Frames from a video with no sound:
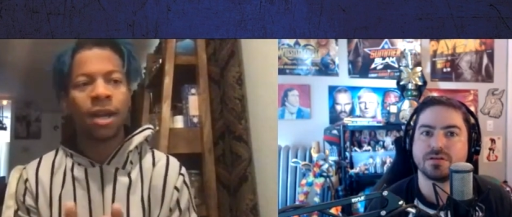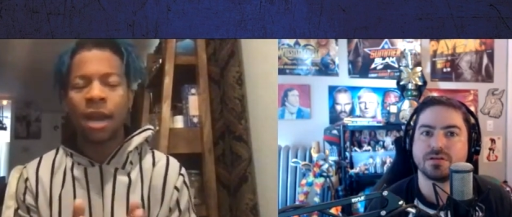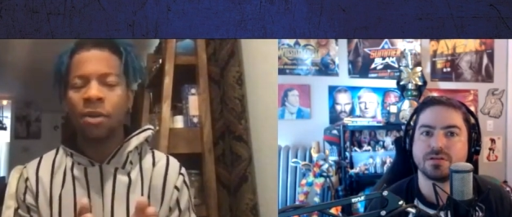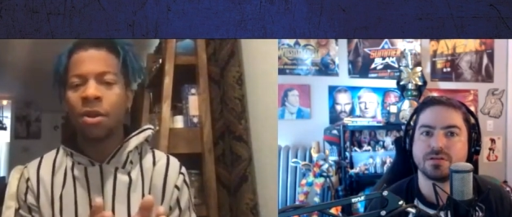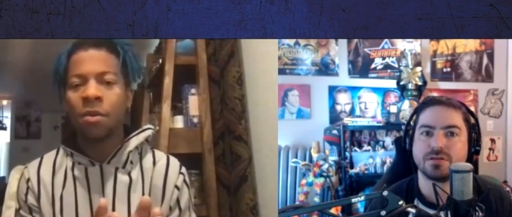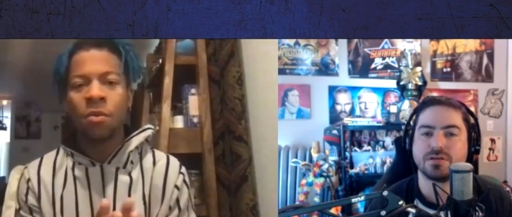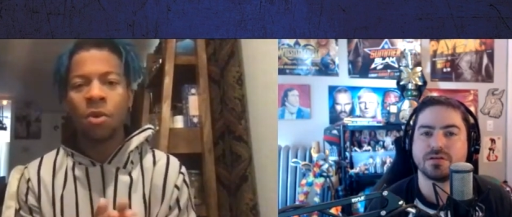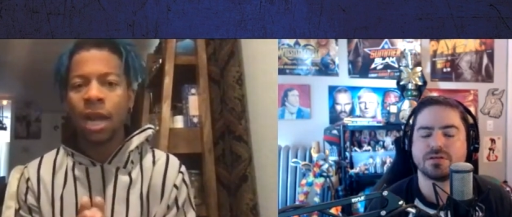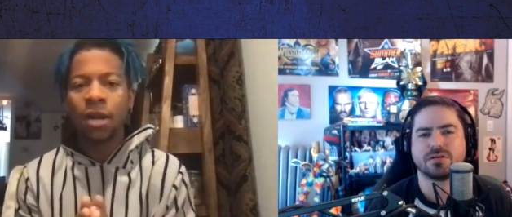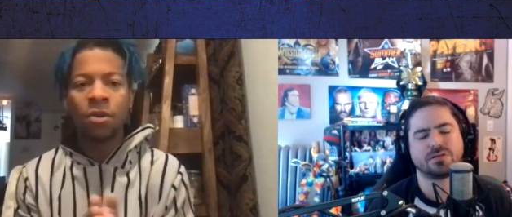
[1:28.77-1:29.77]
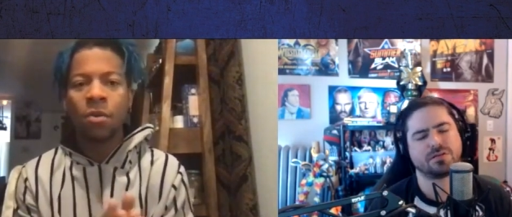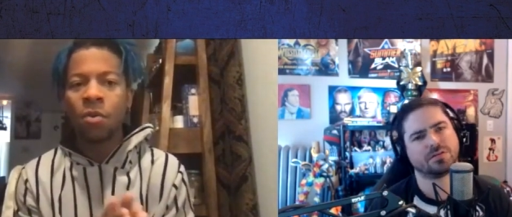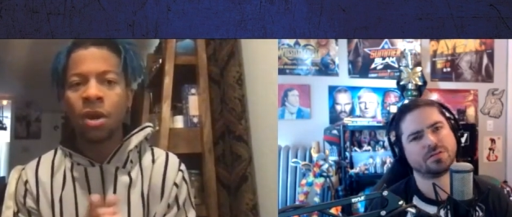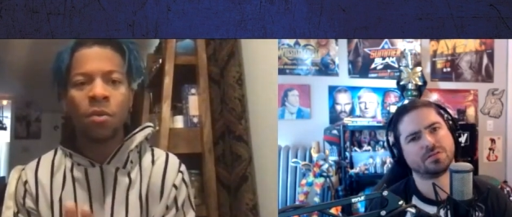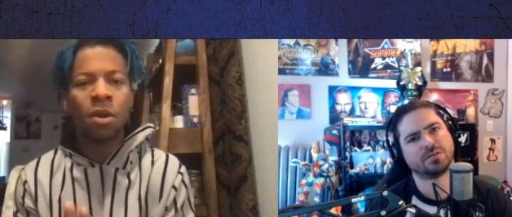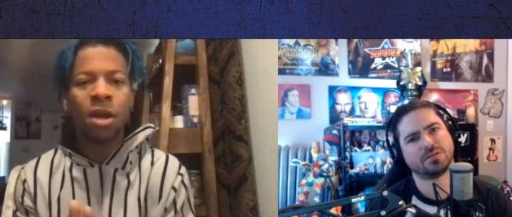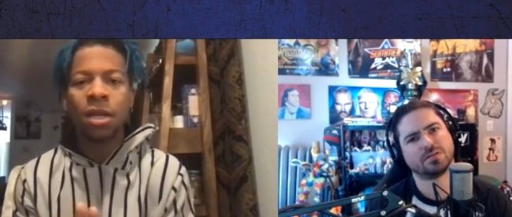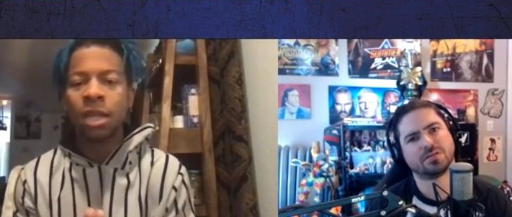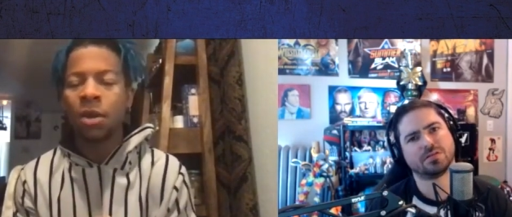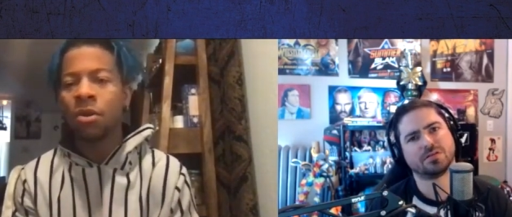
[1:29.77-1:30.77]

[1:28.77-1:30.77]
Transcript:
Speaker 1: I don't know what I don't know what it was. I don't